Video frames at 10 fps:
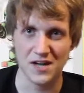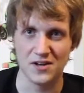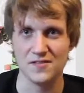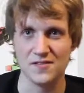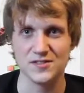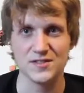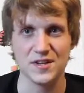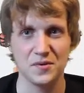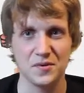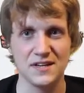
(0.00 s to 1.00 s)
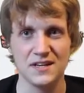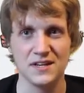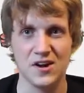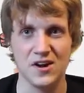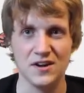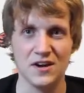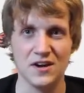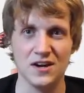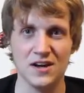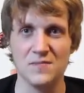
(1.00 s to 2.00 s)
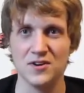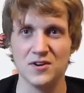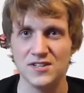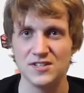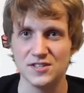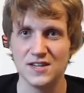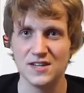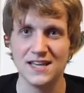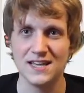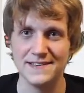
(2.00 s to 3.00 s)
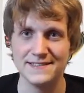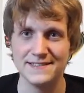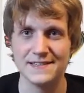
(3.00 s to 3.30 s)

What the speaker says: ever since I played it on emulation, is